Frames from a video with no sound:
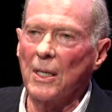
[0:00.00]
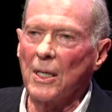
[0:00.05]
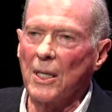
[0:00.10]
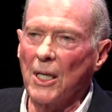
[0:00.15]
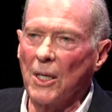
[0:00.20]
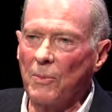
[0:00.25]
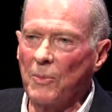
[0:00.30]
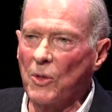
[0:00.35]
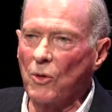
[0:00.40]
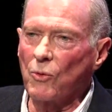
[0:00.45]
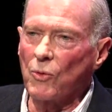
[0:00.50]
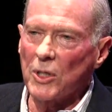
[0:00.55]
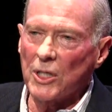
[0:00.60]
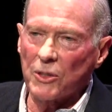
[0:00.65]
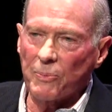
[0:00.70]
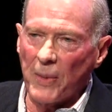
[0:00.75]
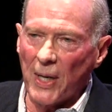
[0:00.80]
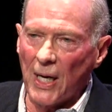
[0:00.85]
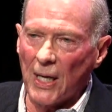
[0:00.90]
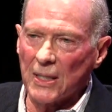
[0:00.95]
immune
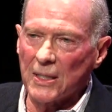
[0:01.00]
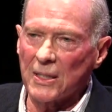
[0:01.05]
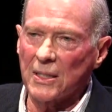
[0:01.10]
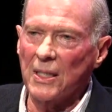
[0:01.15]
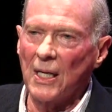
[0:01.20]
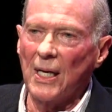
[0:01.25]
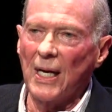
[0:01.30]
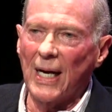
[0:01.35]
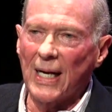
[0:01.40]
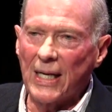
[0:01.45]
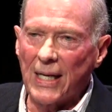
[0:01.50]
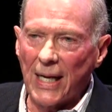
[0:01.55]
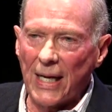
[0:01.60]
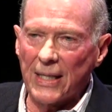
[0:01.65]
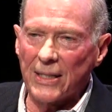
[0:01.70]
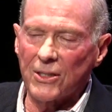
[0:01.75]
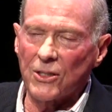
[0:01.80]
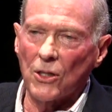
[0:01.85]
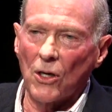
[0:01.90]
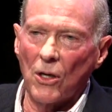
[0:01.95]
response
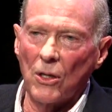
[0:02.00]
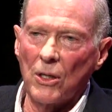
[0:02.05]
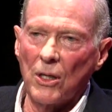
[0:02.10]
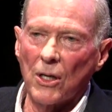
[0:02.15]
against